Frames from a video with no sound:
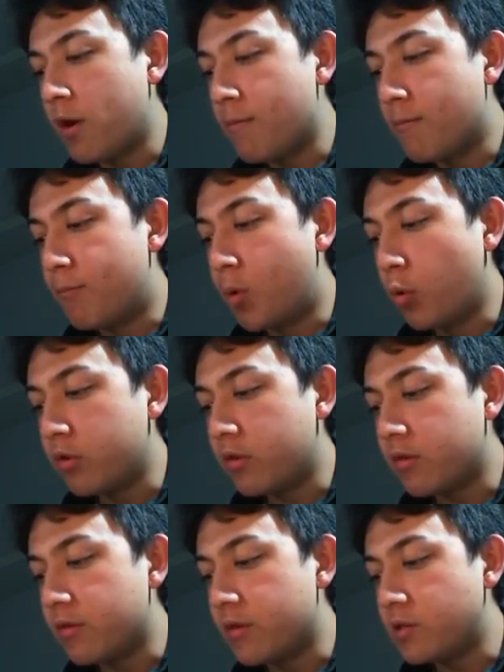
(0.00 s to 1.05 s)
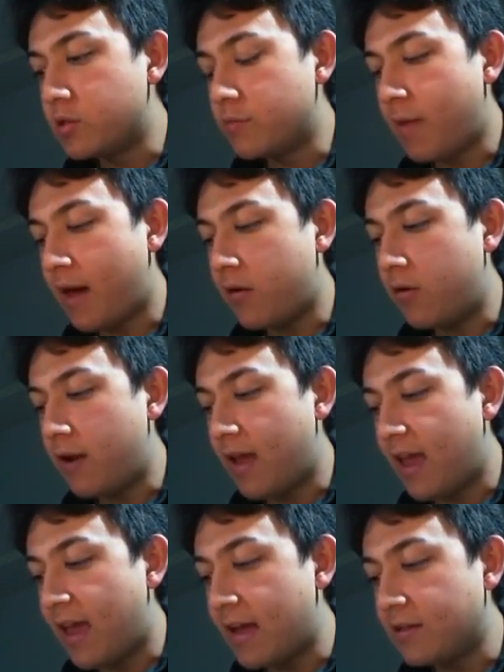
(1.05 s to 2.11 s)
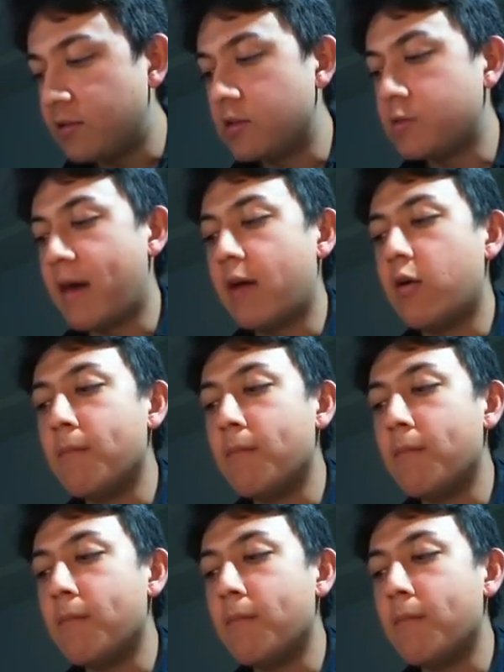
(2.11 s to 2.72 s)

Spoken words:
in both this pattern and this pattern.